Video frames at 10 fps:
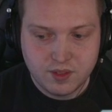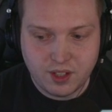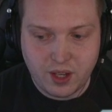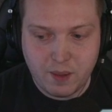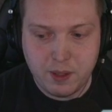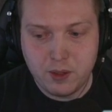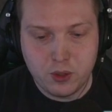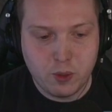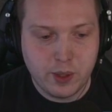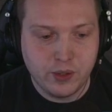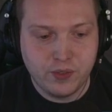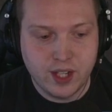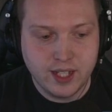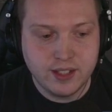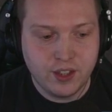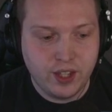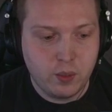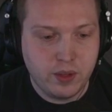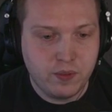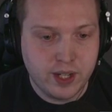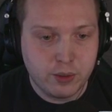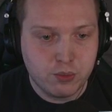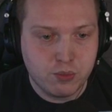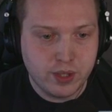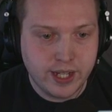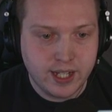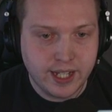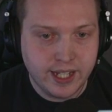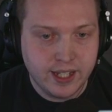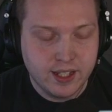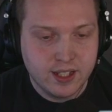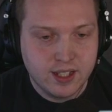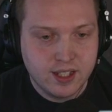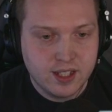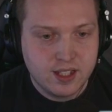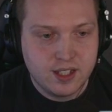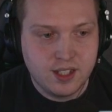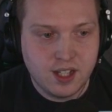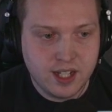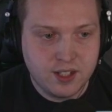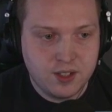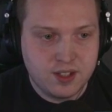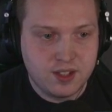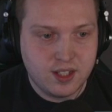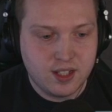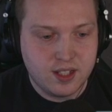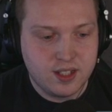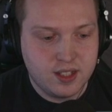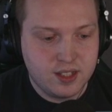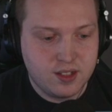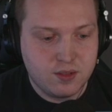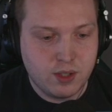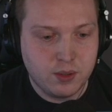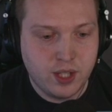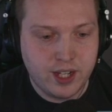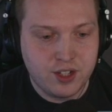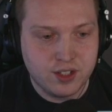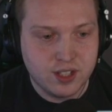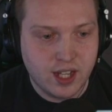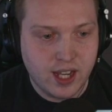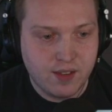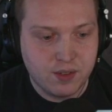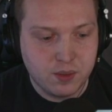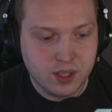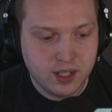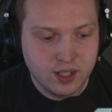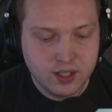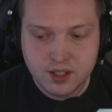So happy you saw both flights. I think we've had a really nice rotation today, haven't we?